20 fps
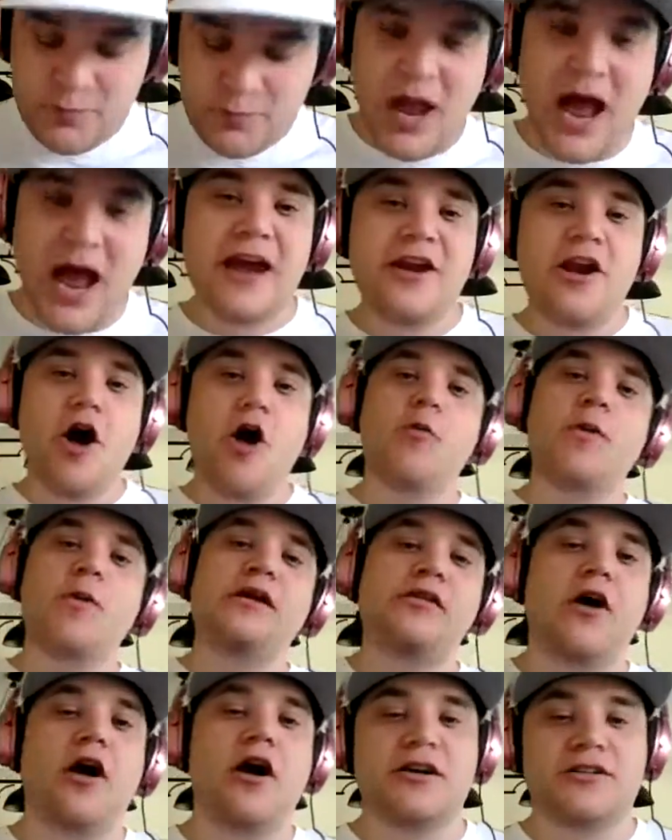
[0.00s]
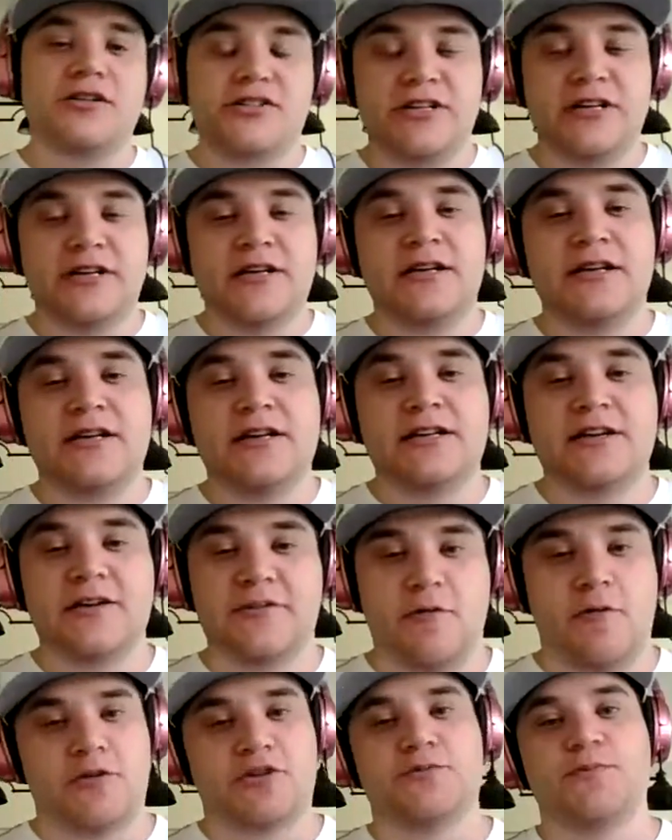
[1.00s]
I know we lost
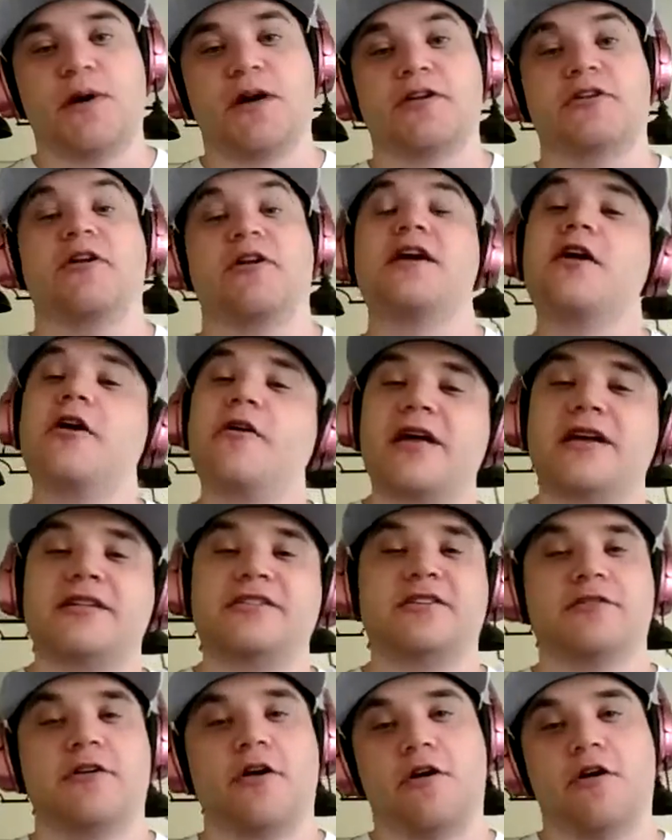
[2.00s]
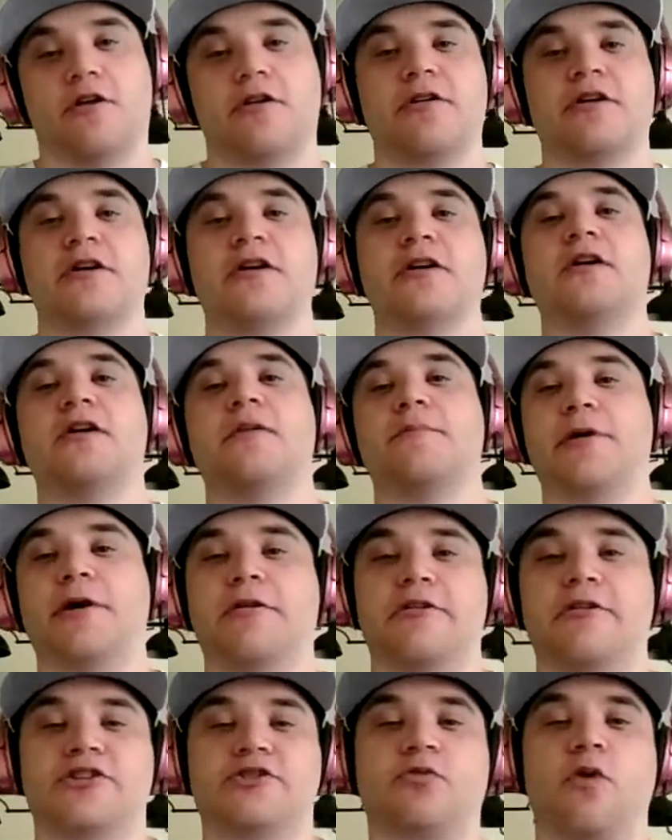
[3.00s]
DeForest Buckner. I know that's a hard
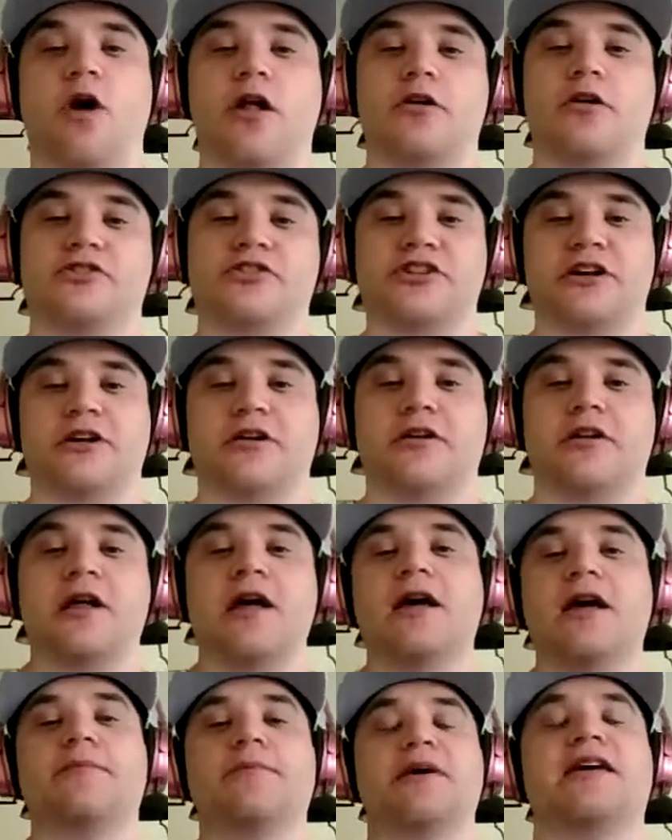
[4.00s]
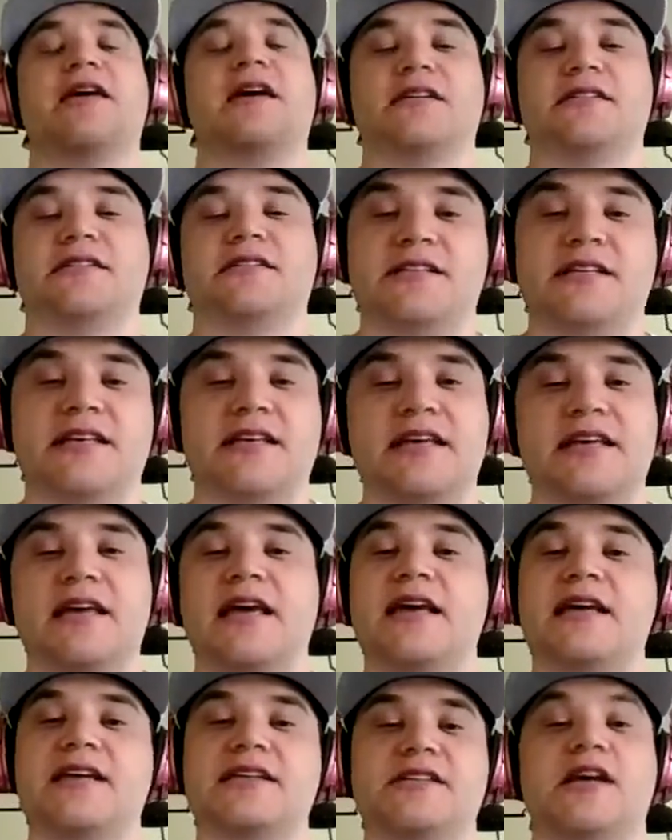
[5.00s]
pill to swallow still because
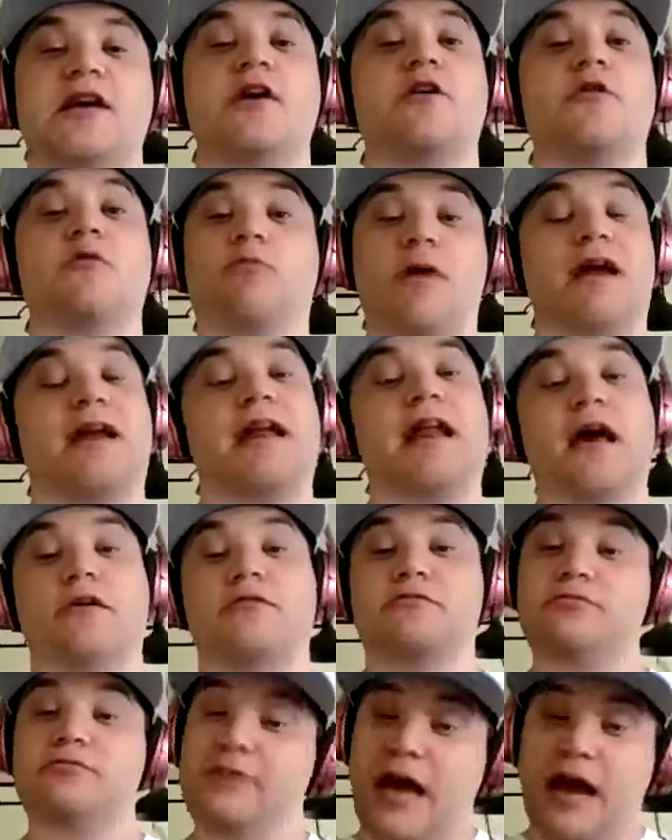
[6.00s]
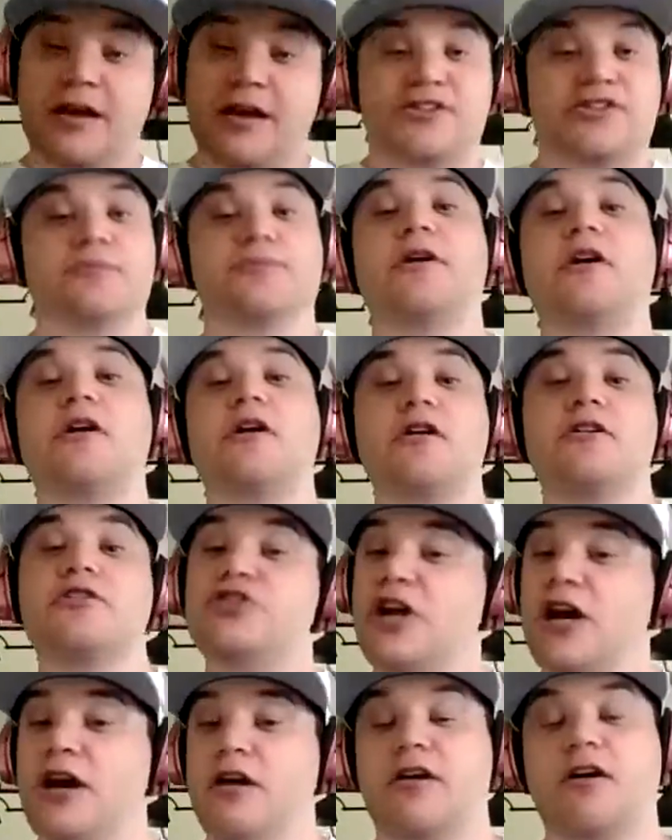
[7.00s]
he is right now kind of superior
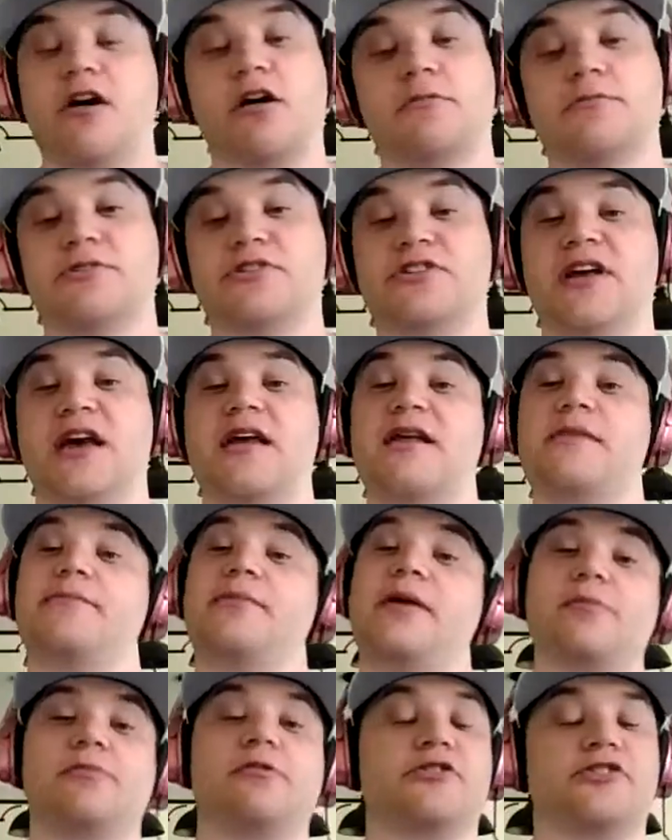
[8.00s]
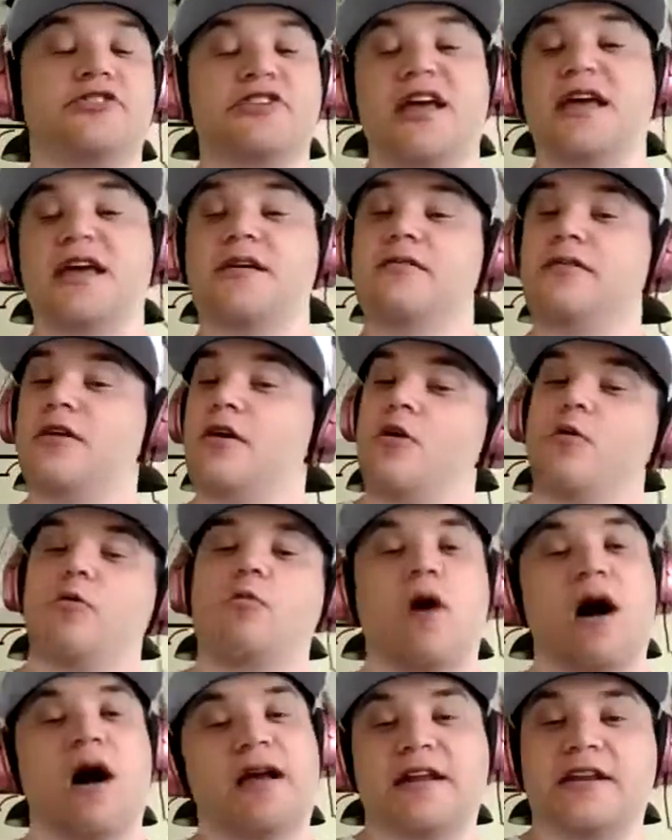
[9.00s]
to Eric Armstead. And people are saying,
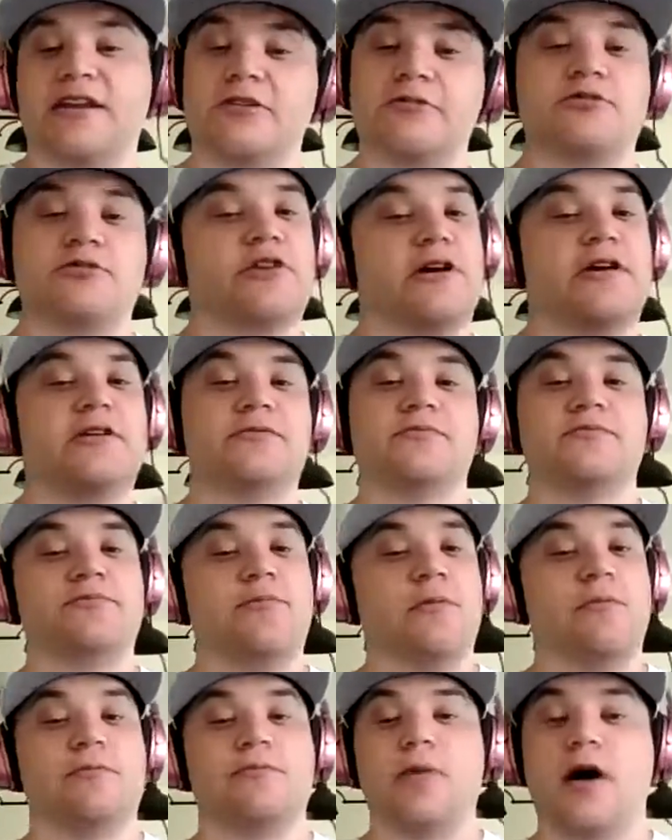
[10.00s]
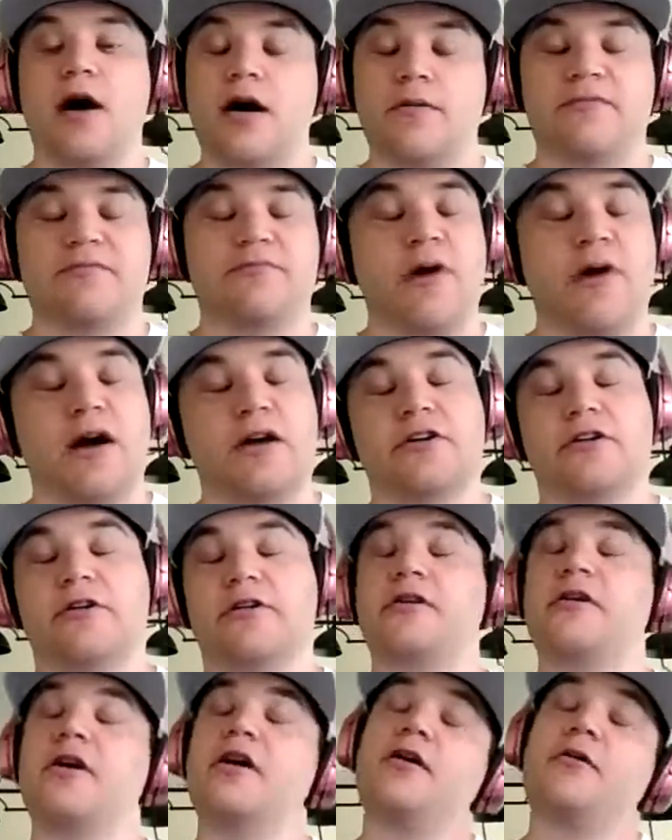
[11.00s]
why did you trade Buckner?